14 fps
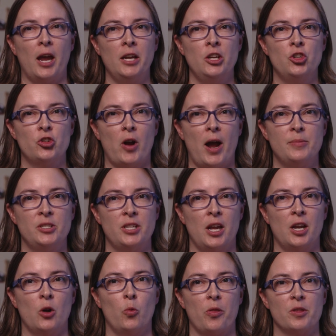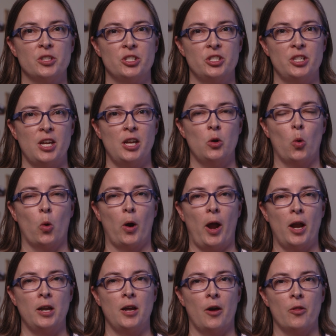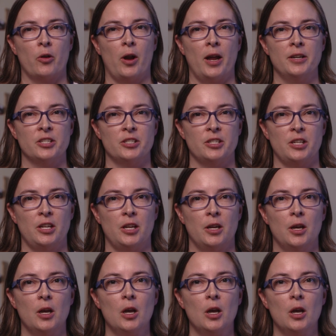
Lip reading: any tribe's data with the state or any other entity.